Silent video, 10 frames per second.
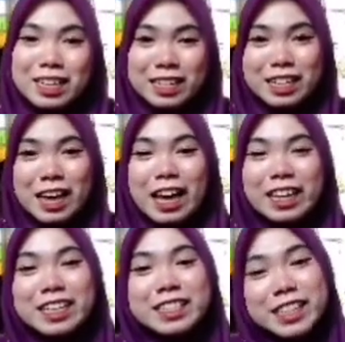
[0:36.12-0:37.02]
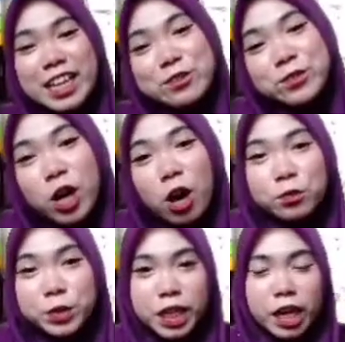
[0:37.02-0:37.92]
The highest level
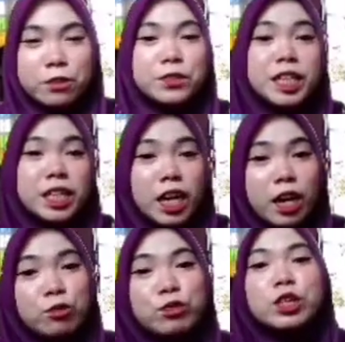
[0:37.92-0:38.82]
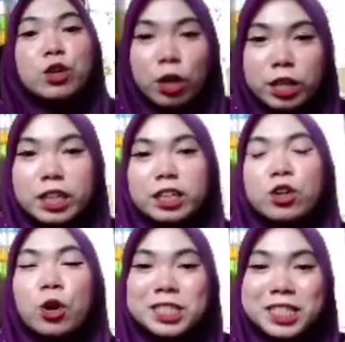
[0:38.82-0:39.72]
of DFD and we call it
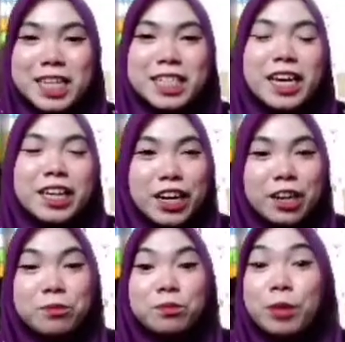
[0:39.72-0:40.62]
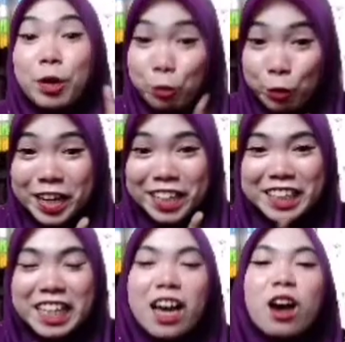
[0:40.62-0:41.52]
contact diagram. But wait,
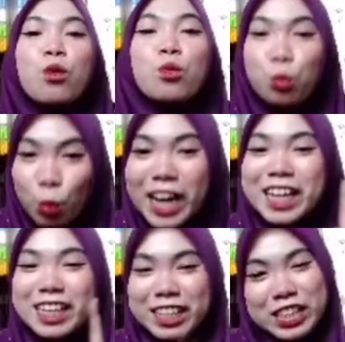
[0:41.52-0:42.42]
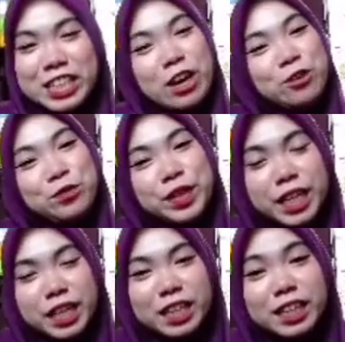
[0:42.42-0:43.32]
what is
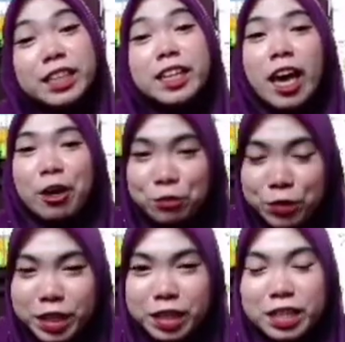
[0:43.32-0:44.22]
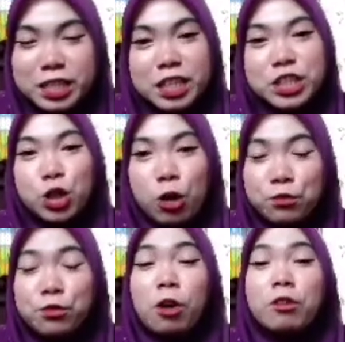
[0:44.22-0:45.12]
DFD? DFD is a
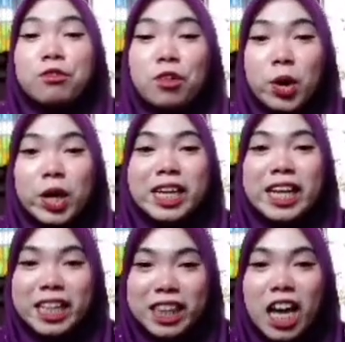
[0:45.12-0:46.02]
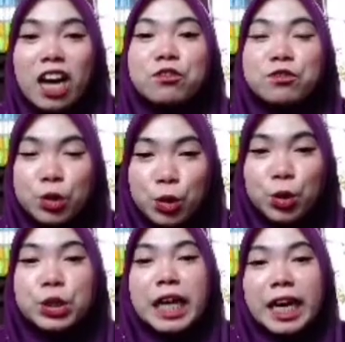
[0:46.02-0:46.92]
short form for a data
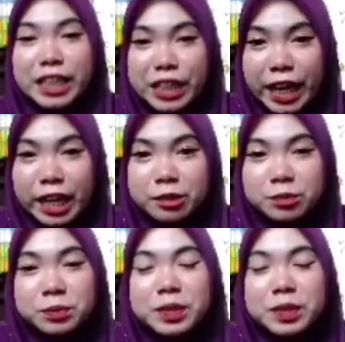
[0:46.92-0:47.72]
flow diagram.